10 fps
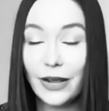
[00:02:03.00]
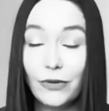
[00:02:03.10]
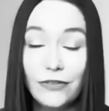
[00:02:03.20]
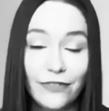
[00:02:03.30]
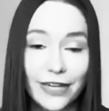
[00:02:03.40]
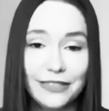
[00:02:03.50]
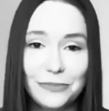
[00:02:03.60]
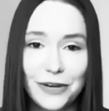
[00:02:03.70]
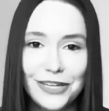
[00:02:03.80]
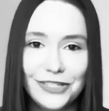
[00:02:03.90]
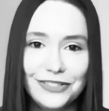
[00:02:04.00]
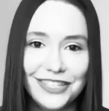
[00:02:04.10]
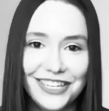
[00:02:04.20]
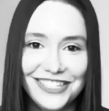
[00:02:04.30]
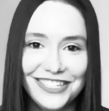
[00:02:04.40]
and I will find in my
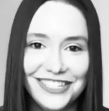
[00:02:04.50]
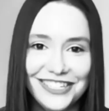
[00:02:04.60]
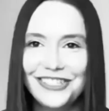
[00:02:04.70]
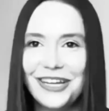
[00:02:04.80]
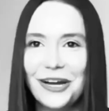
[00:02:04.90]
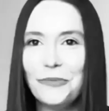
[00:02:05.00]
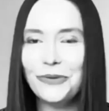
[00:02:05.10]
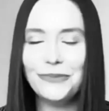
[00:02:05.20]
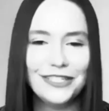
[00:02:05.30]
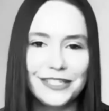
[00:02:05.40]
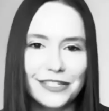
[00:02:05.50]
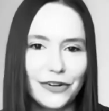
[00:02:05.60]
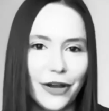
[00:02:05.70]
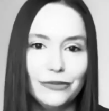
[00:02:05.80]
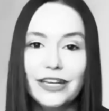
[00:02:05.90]
daily agenda more meetings
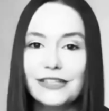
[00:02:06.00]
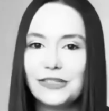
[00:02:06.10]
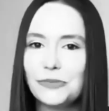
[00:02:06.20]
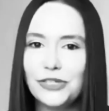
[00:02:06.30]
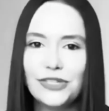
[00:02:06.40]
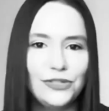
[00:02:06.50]
around customer